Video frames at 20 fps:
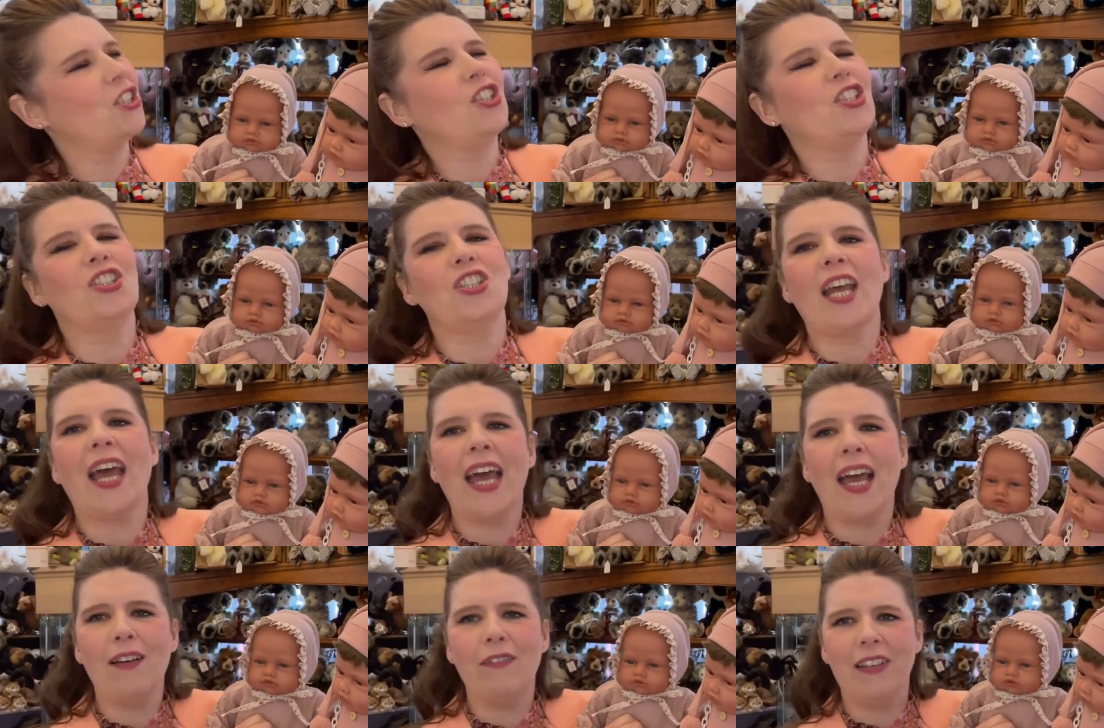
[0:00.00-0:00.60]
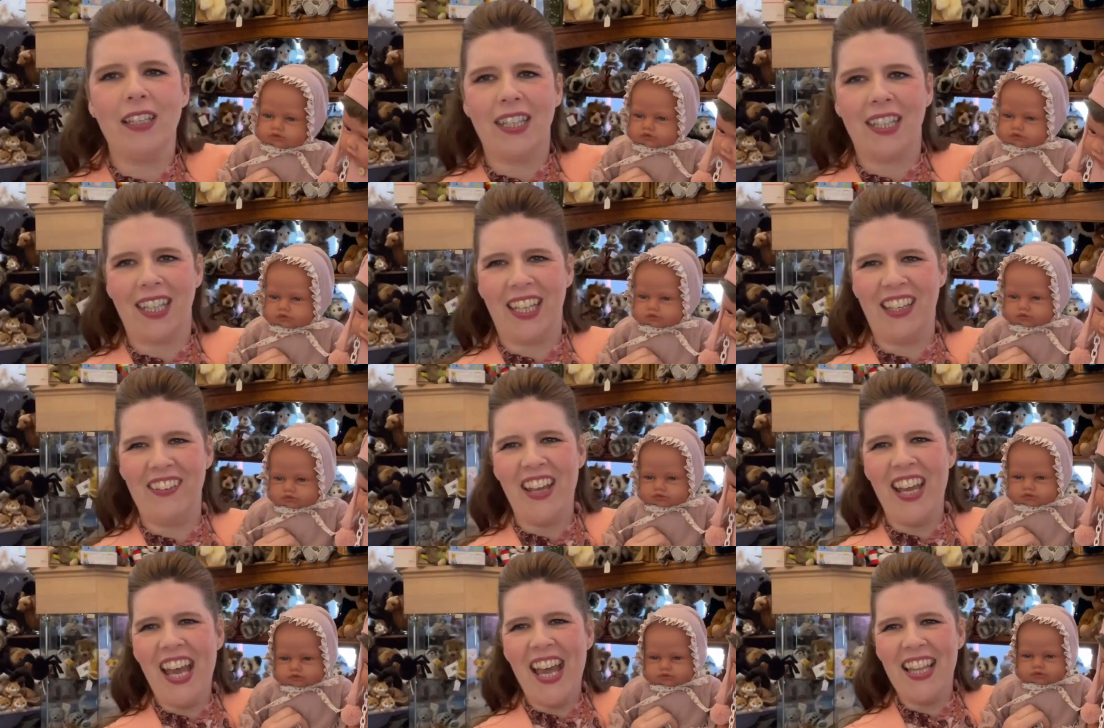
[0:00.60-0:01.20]
Speaker 1: share with you
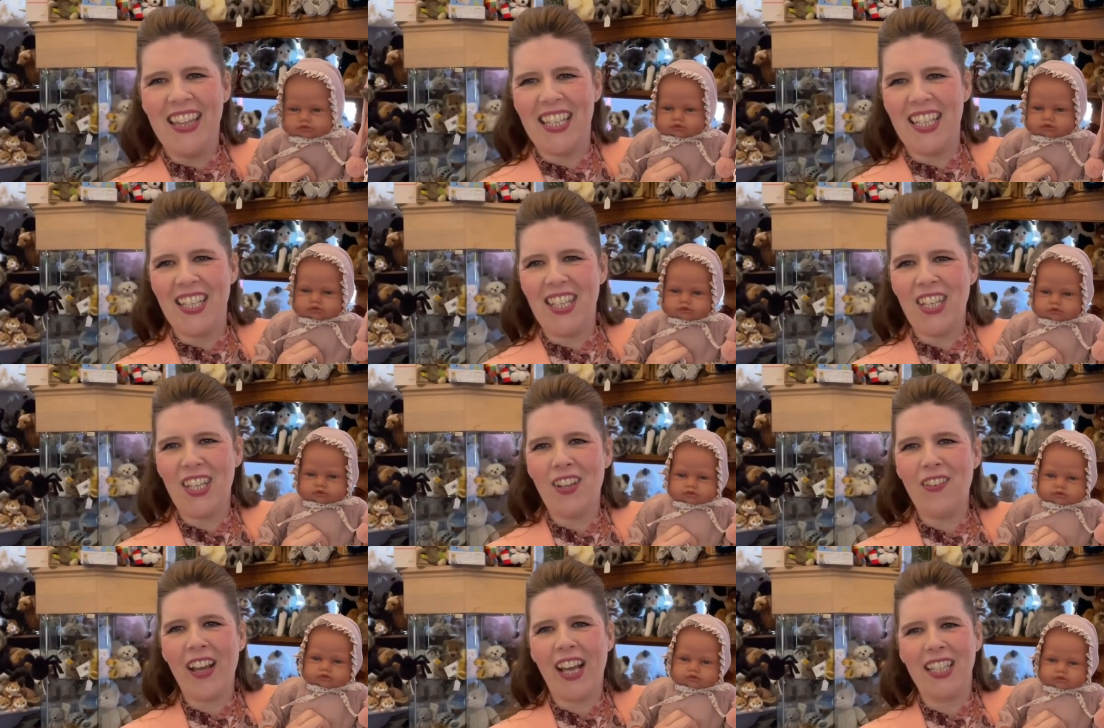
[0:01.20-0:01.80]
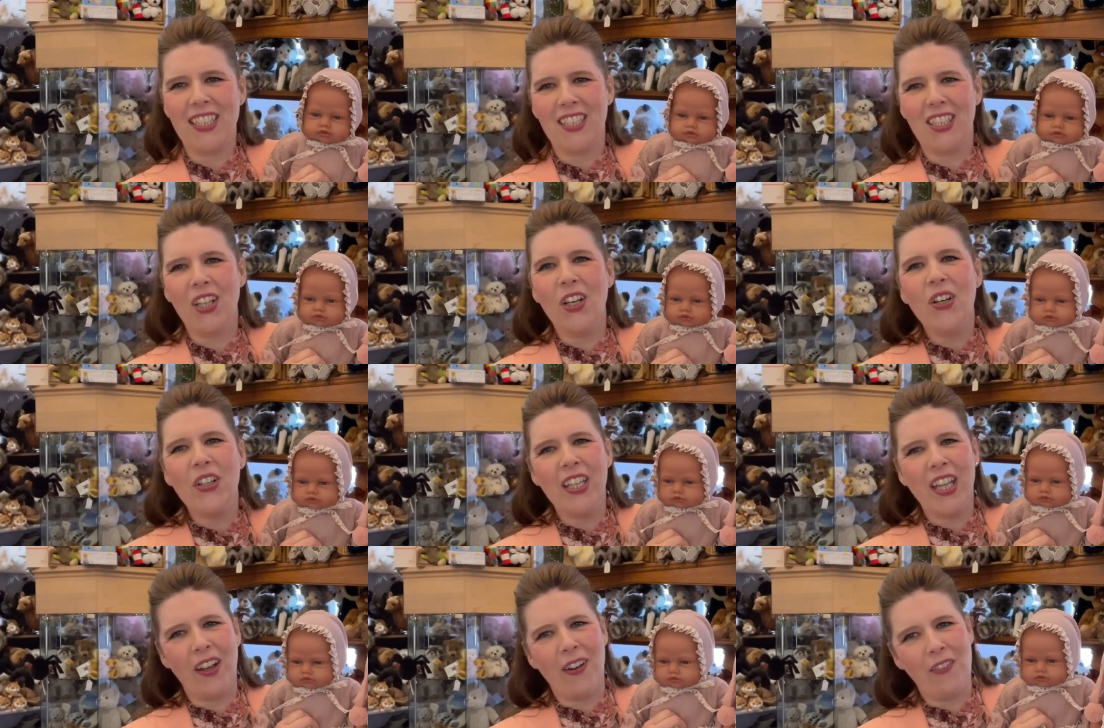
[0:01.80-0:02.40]
the new
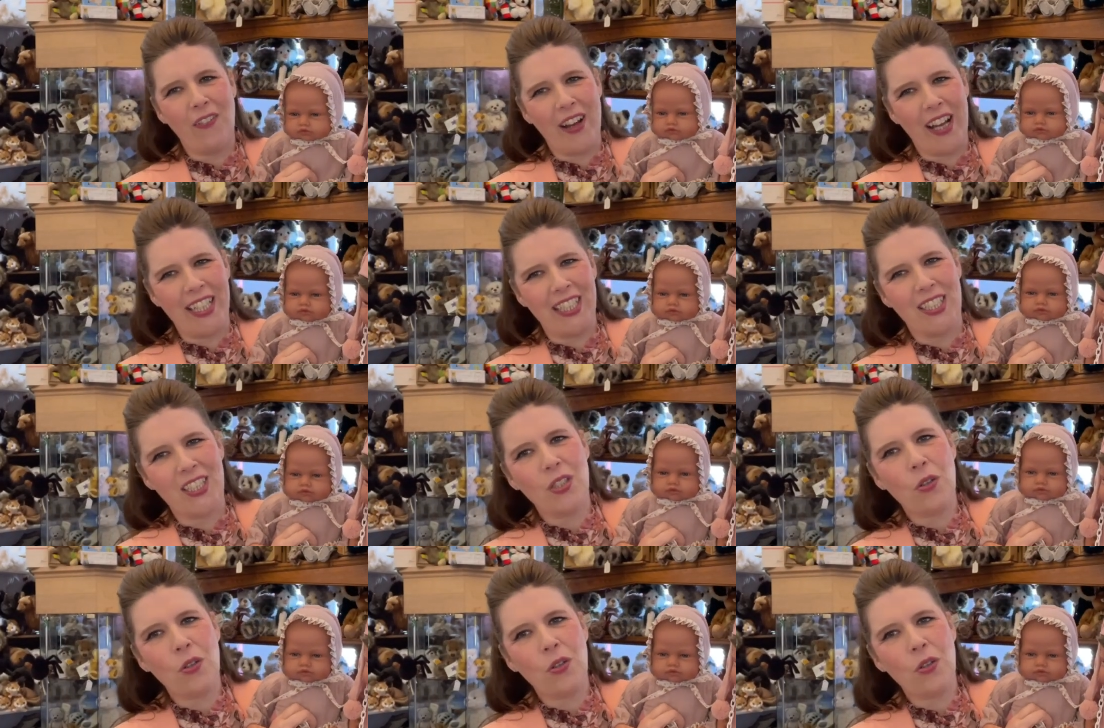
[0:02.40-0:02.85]
Antonio Juan